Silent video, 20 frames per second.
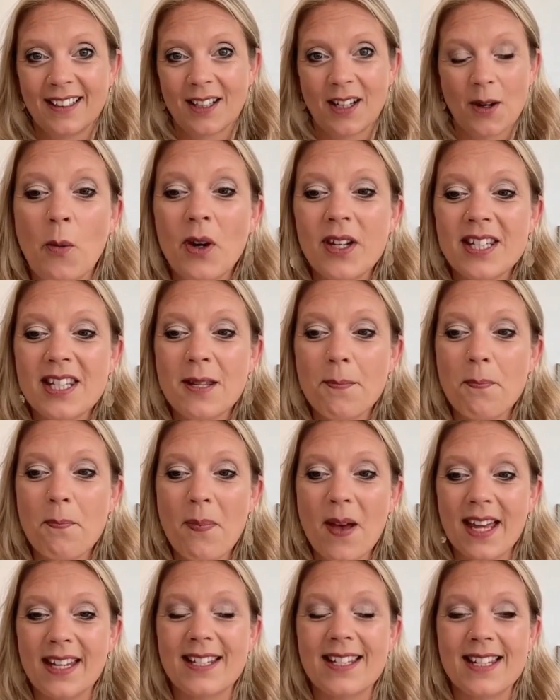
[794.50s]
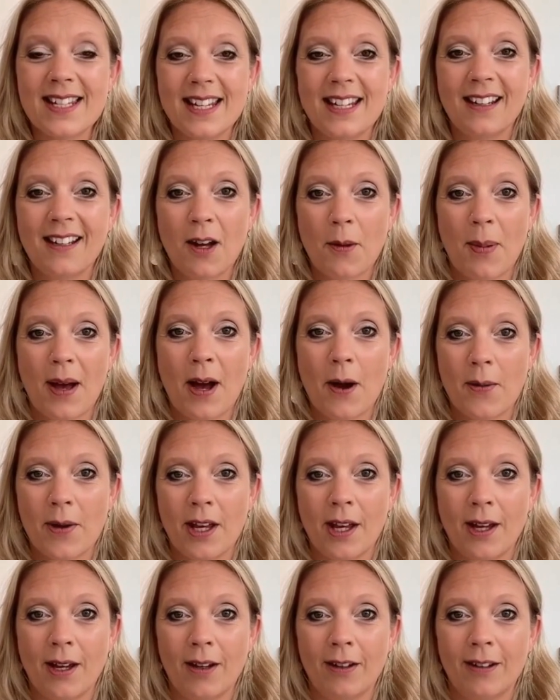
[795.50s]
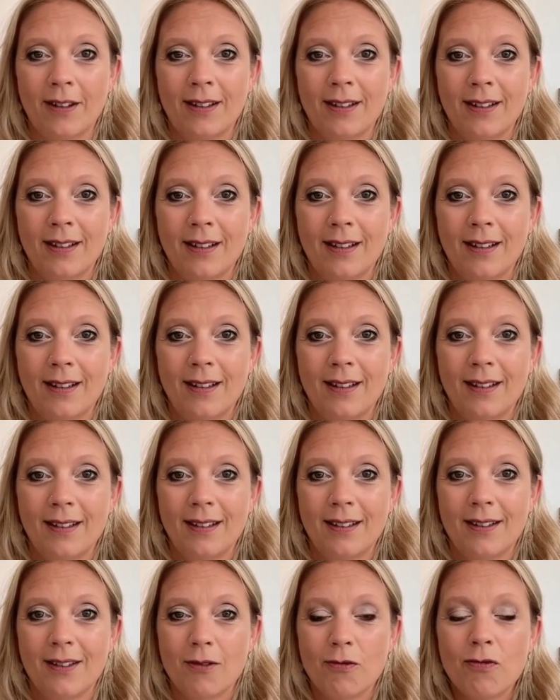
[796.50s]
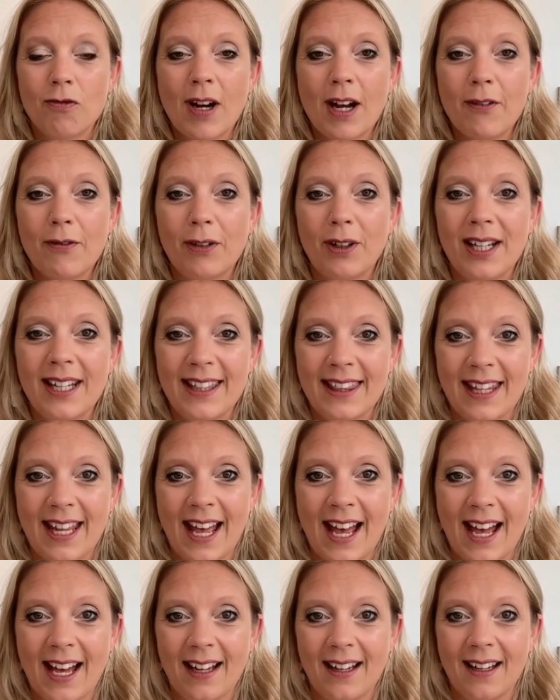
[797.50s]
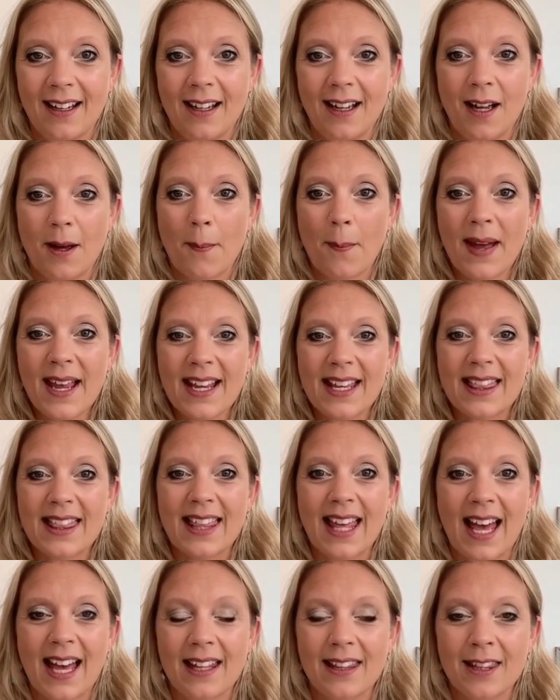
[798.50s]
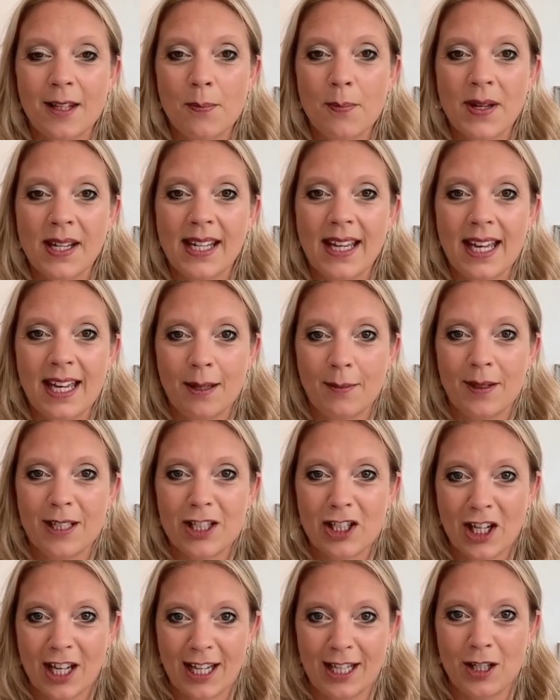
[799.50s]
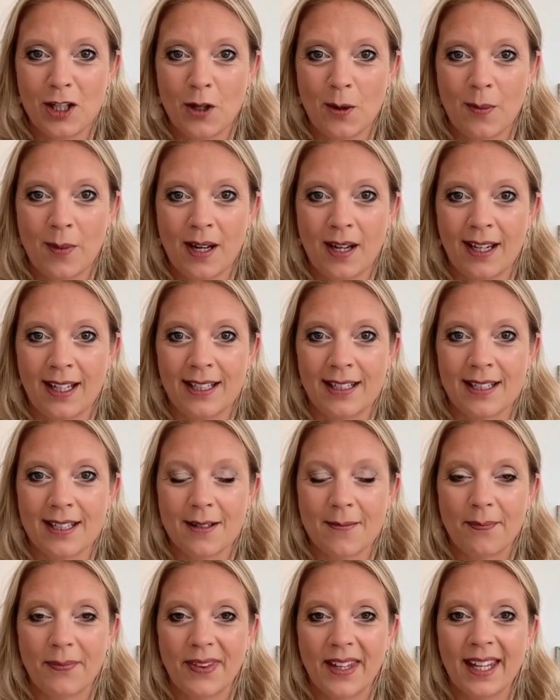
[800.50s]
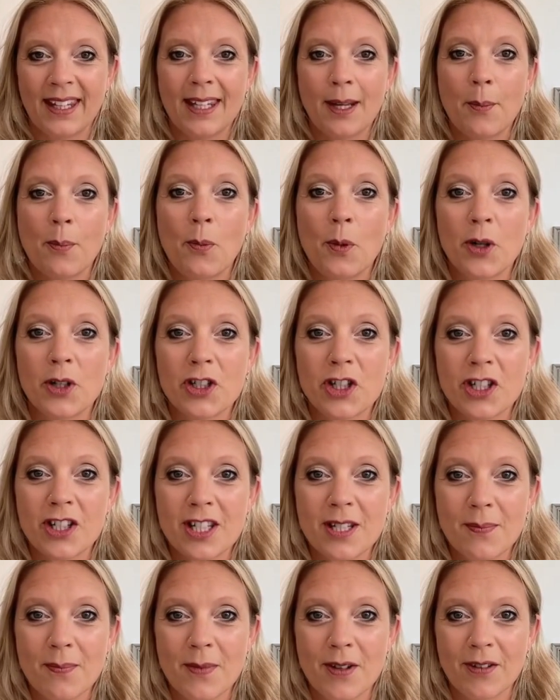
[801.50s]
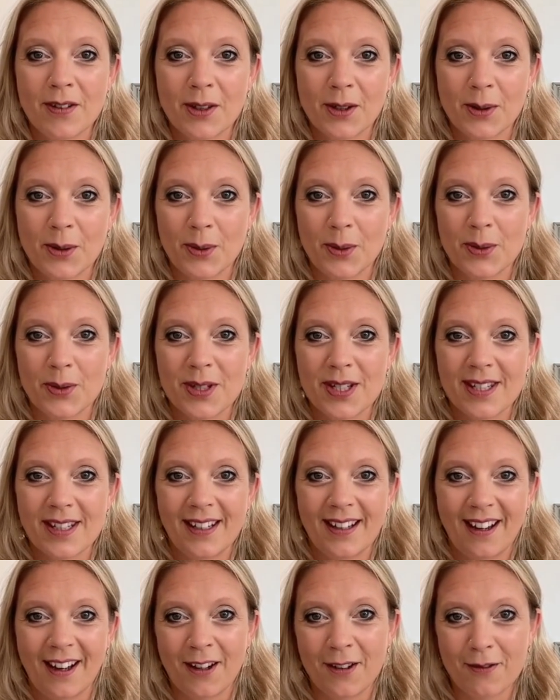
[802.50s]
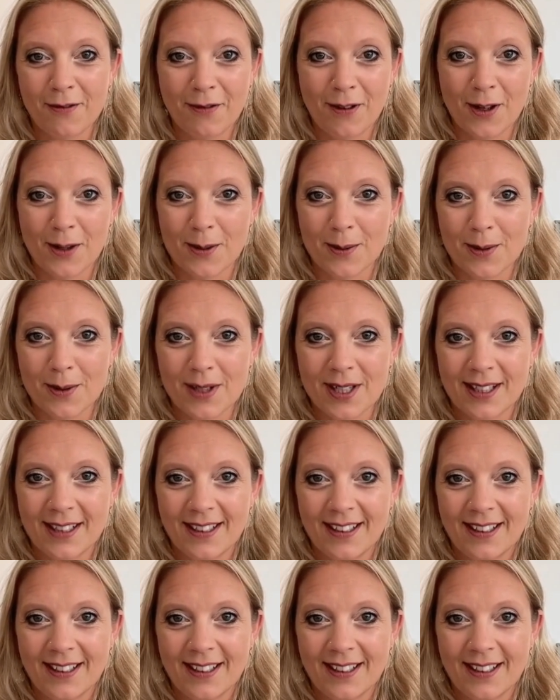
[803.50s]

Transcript: What is the best thing about you? Revel in that. Make that the bigger image in your mind, and then watch as the miracles unfold.